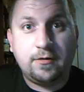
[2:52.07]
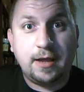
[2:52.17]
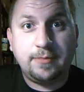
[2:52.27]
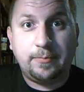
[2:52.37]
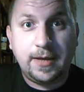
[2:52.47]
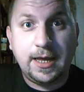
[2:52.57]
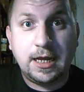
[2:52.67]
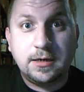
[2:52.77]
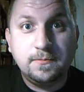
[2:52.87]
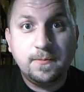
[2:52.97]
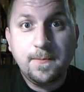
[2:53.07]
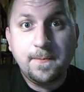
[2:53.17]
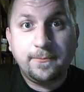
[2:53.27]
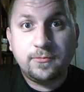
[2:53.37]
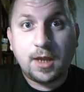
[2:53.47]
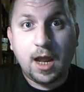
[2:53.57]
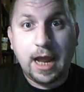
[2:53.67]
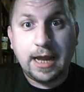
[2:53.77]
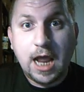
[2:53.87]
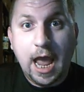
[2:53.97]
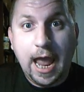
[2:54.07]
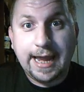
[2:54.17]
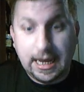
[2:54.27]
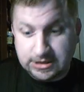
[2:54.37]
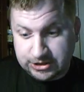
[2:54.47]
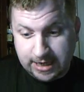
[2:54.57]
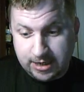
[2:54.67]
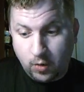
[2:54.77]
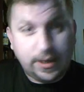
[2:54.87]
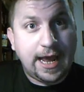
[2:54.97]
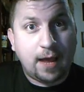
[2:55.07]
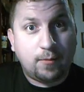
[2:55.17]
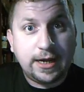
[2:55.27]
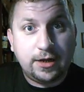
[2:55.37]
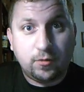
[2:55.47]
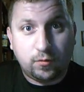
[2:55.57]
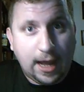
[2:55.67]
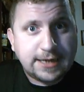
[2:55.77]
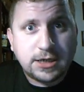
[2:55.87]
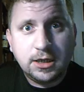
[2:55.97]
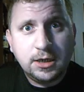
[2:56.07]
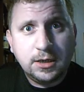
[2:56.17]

I grabbed the pen. And I said, okay, I'm ready to write.